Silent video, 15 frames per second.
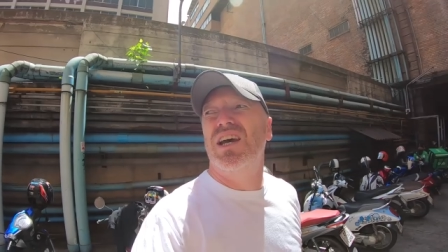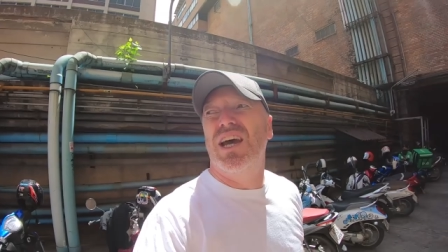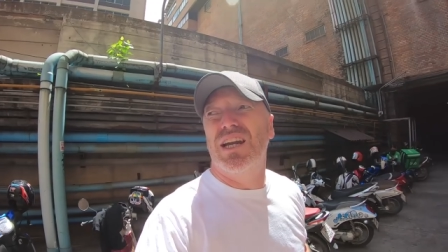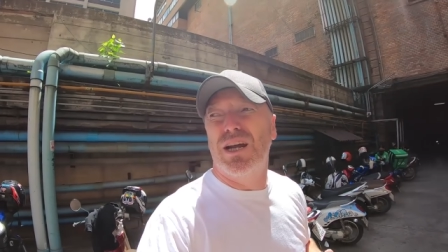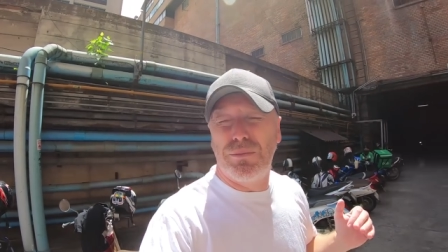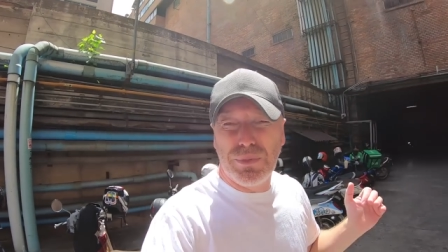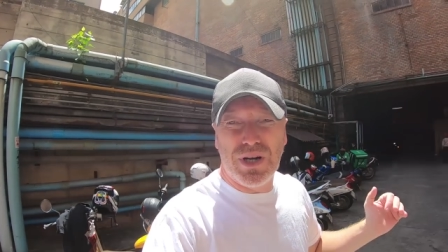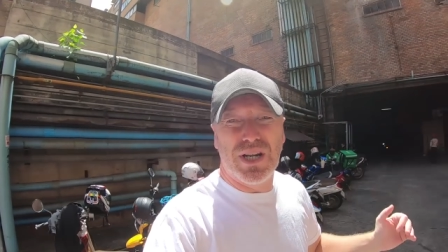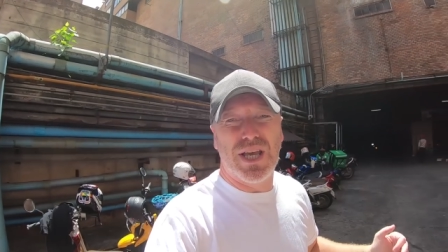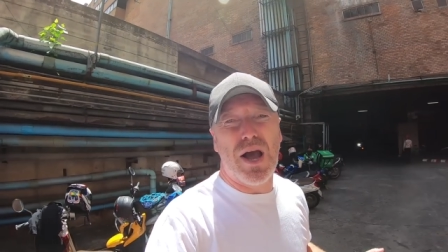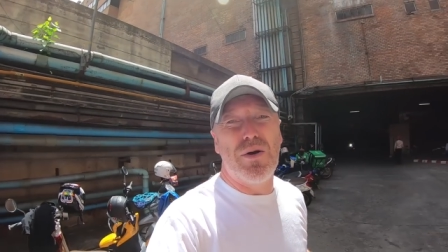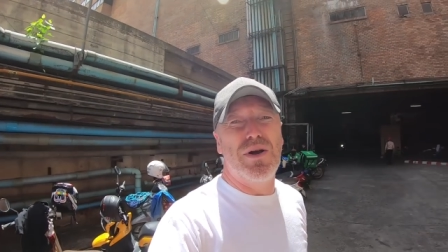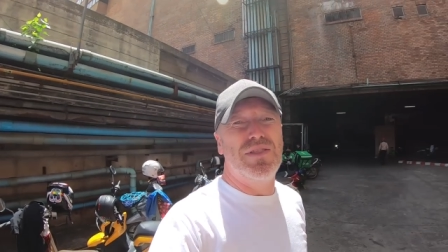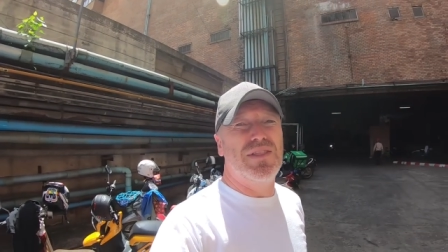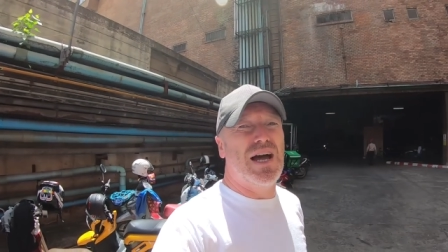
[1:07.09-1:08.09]
and i'm gonna
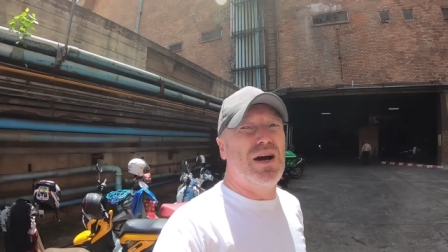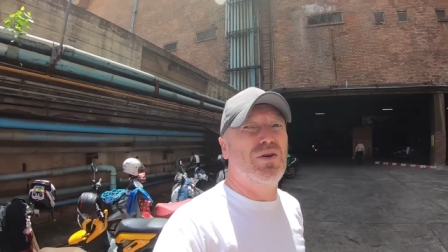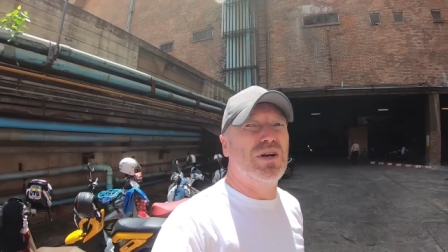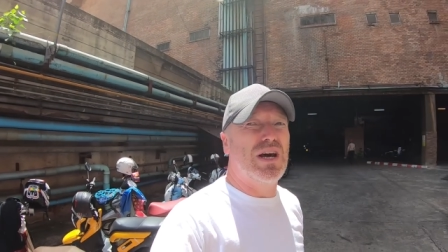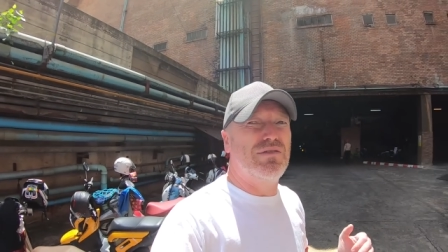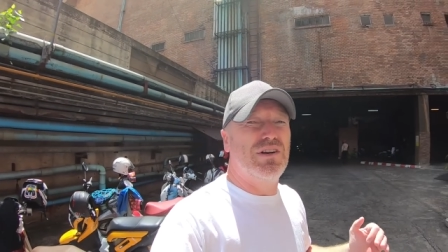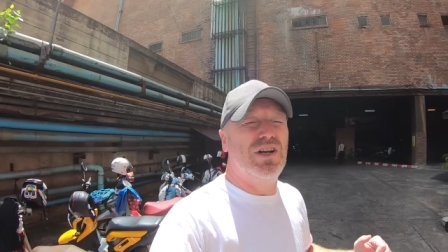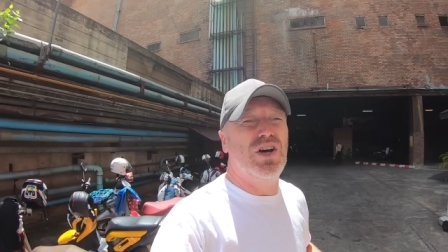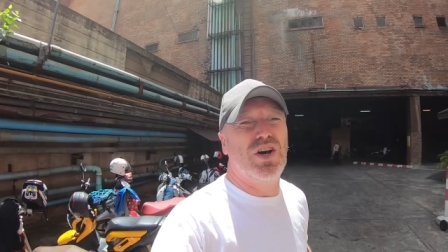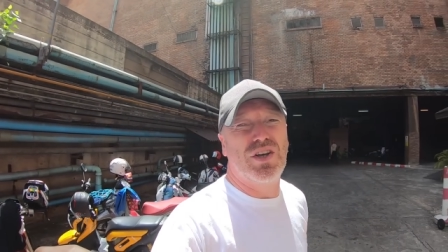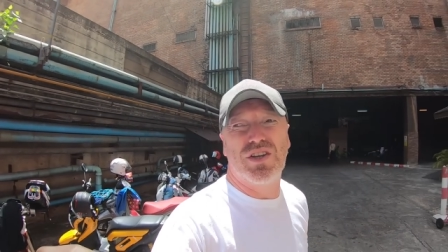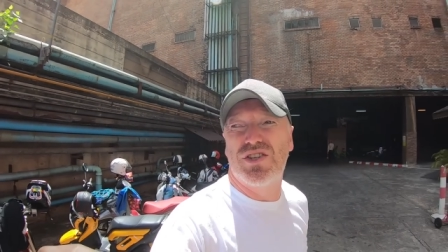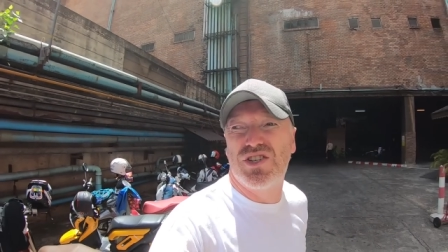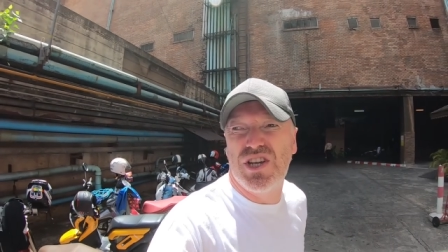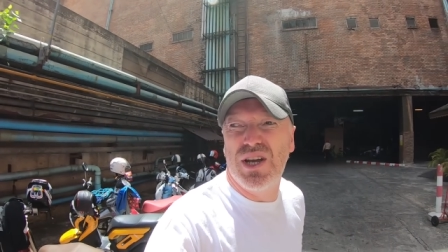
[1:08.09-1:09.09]
go in now and have a look
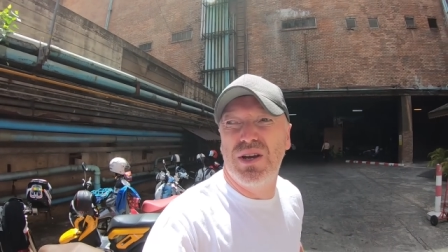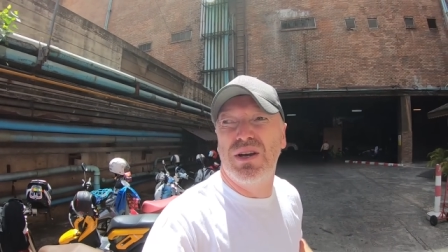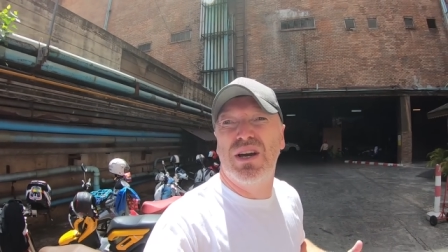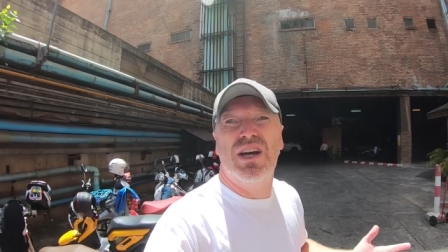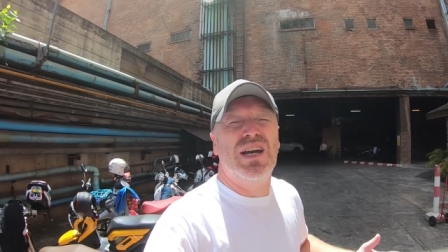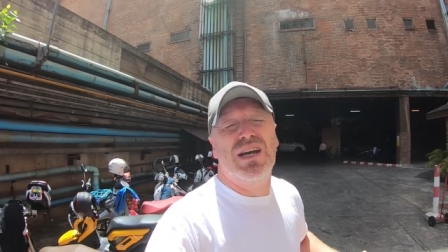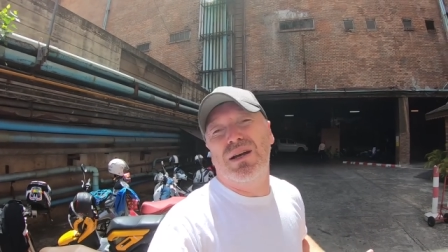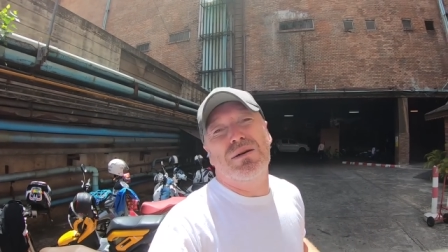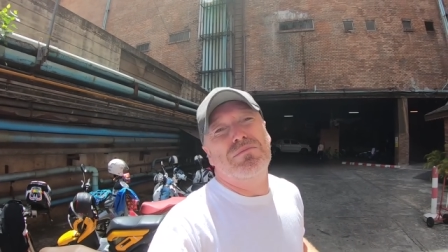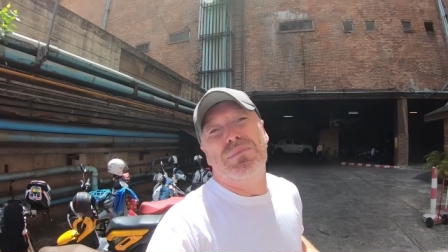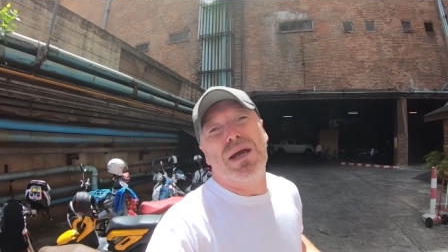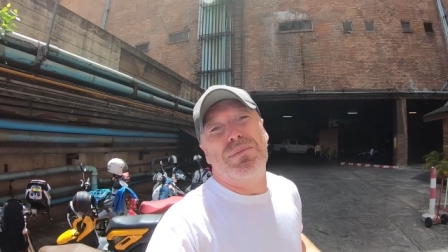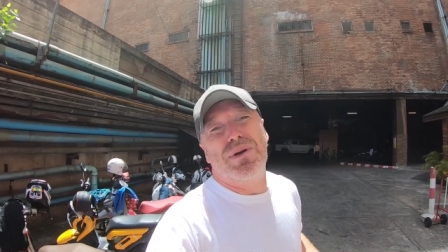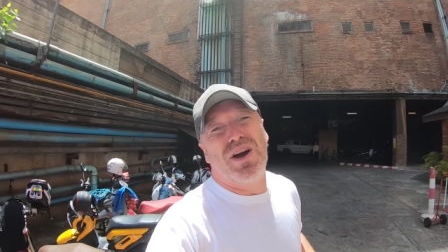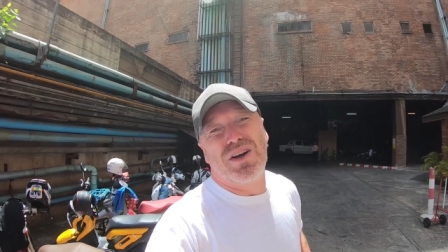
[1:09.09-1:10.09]
see
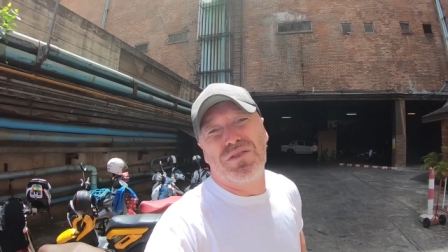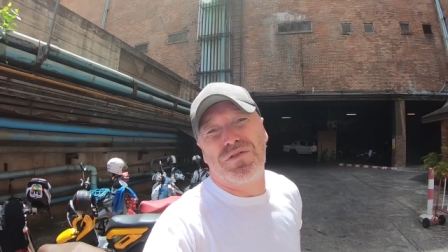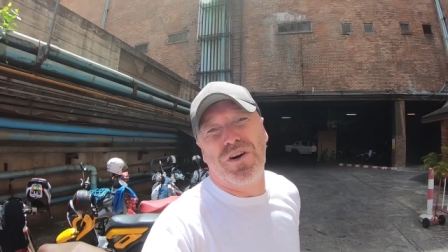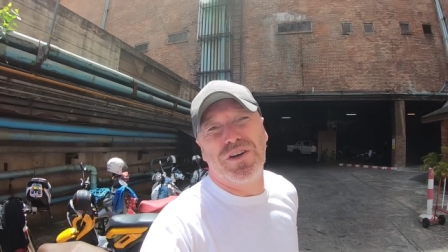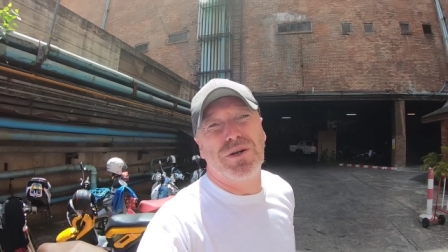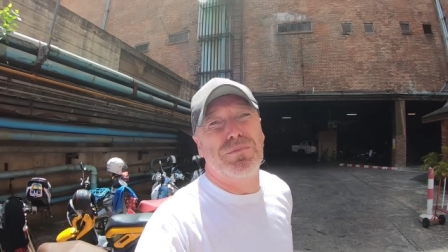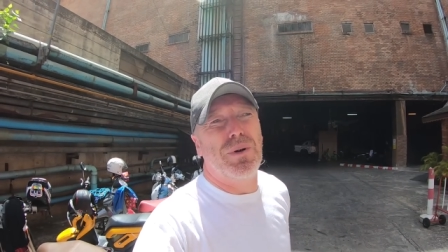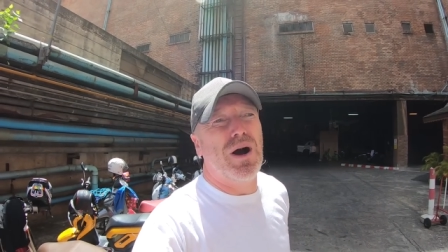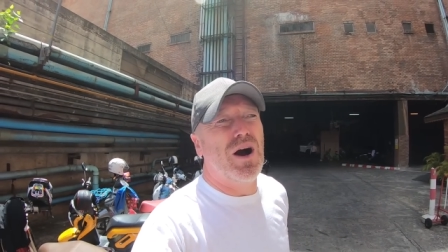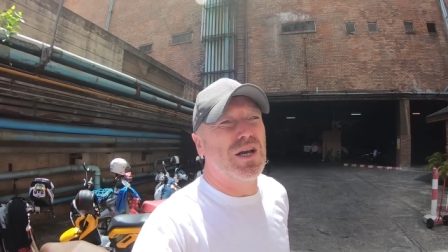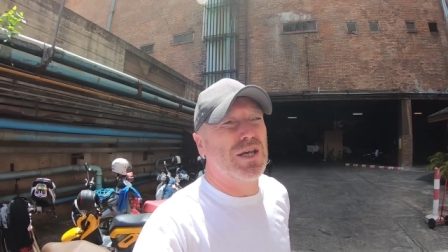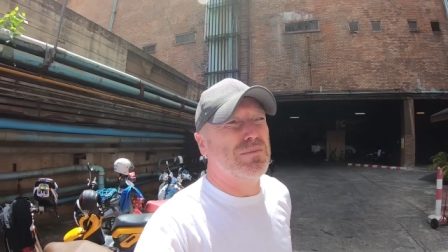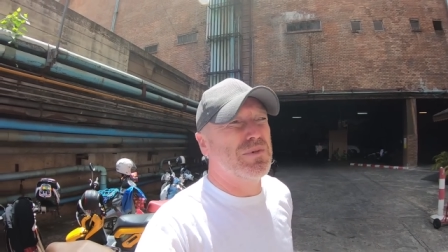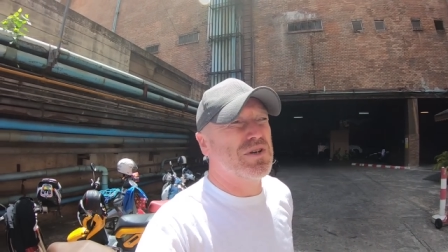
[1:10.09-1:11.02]
maybe i can find a bargain